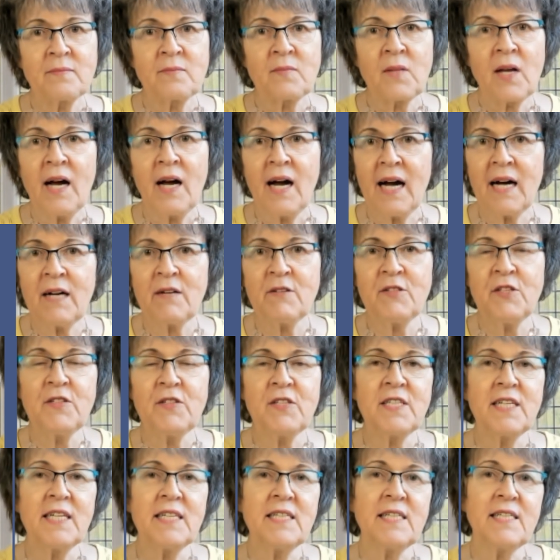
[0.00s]
how do you
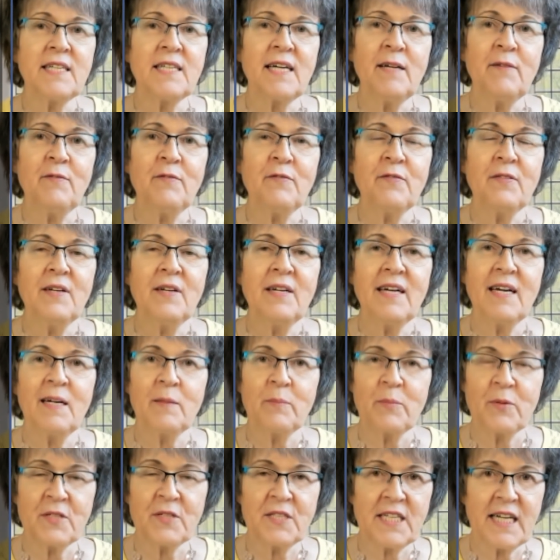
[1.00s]
stay safe
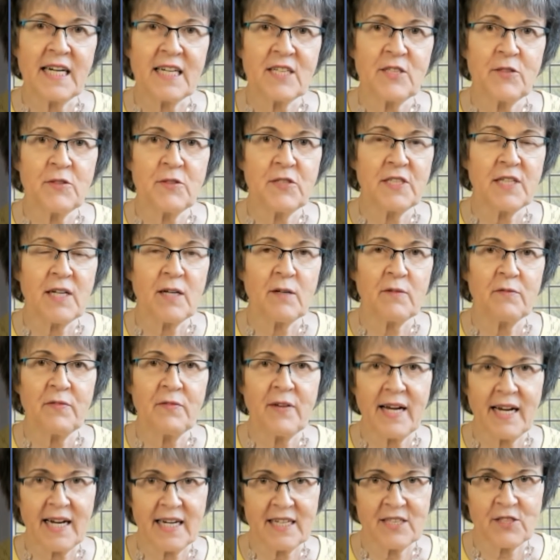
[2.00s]
and protect yourself
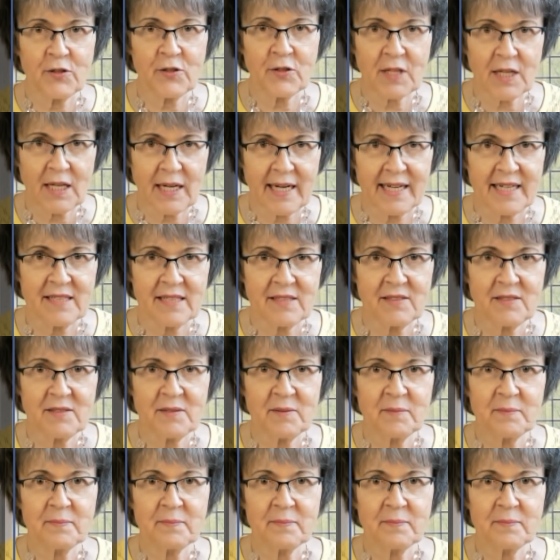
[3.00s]
and your clients?